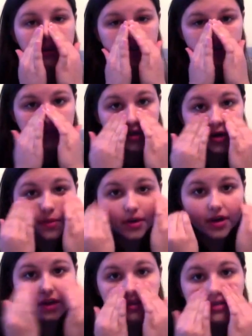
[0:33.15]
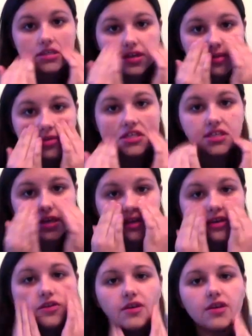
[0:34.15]
Start working this into my skin.
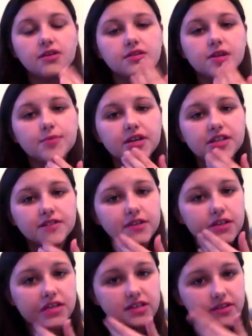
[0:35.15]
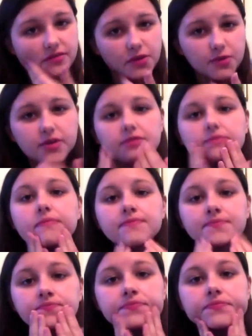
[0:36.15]
You can use a brush for this if you want.
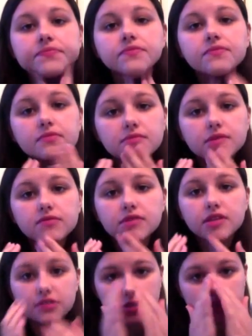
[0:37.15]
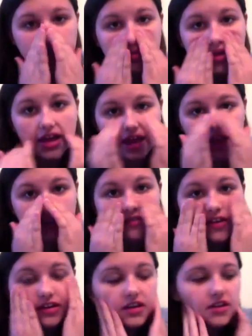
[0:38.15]
Just apply any
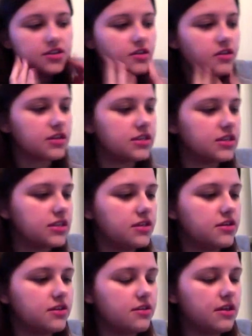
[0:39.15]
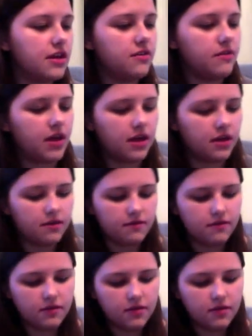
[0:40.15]
foundation or concealer that you have.